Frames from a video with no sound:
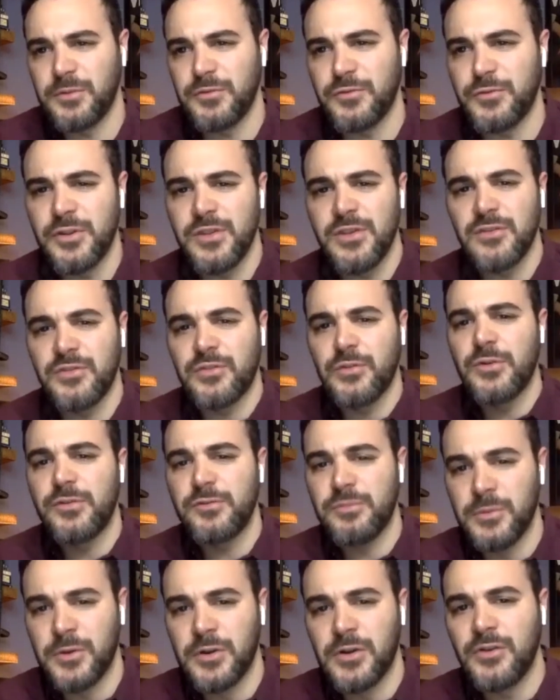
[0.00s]
before they
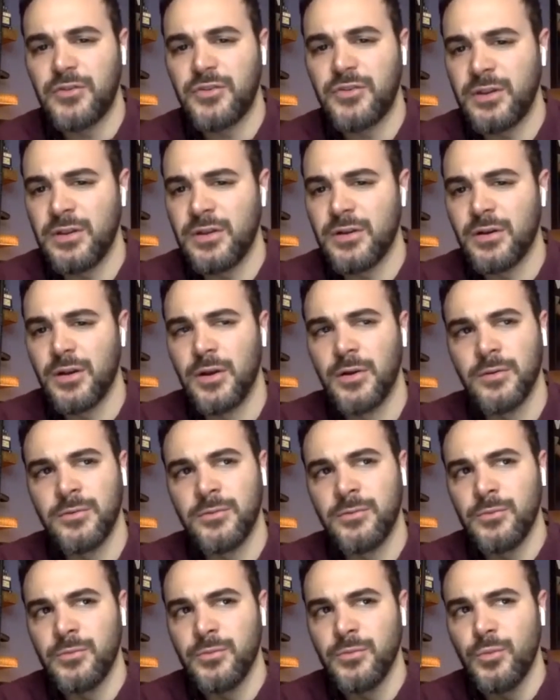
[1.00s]
sort of merge in their
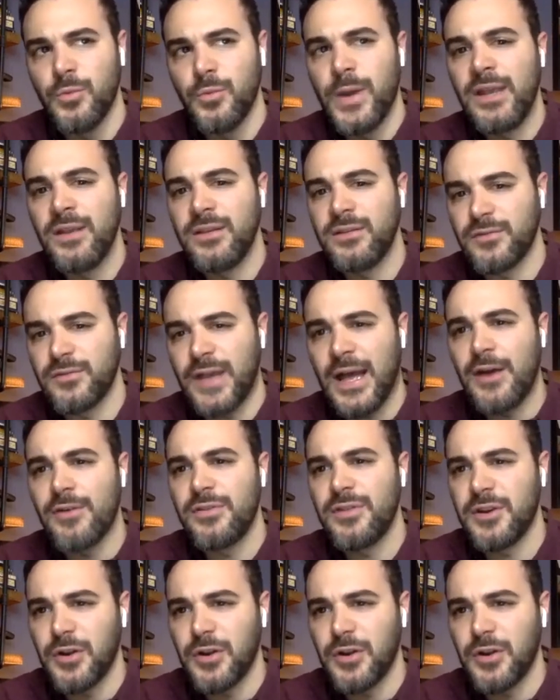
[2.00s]
own ways of how